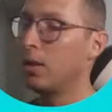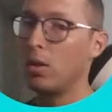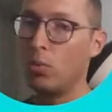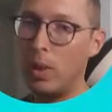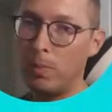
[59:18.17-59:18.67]

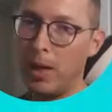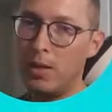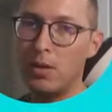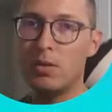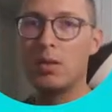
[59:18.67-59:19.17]
3
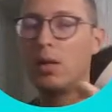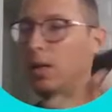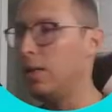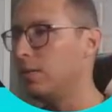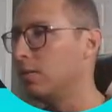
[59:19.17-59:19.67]
pages:
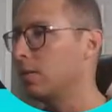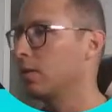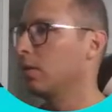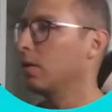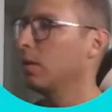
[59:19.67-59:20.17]
list,
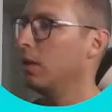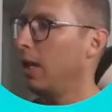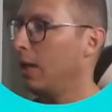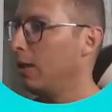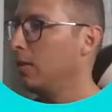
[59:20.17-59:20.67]

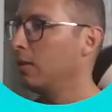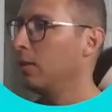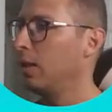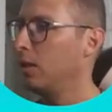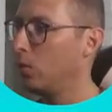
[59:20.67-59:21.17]
edit,
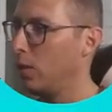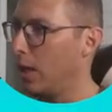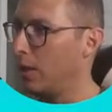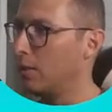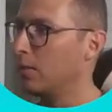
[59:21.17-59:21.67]
and create.